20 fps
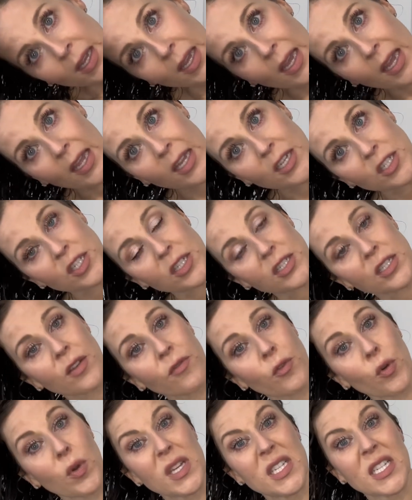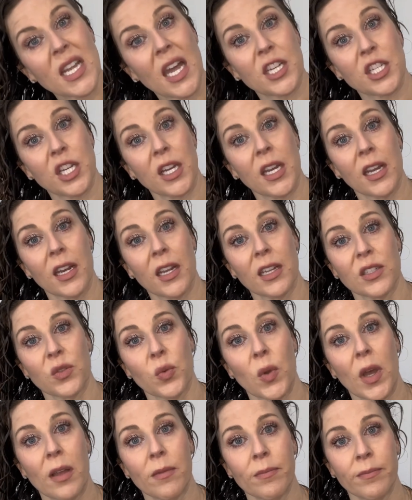and just avoid touching it as
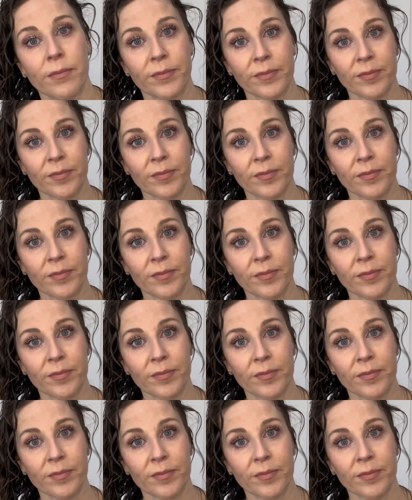well.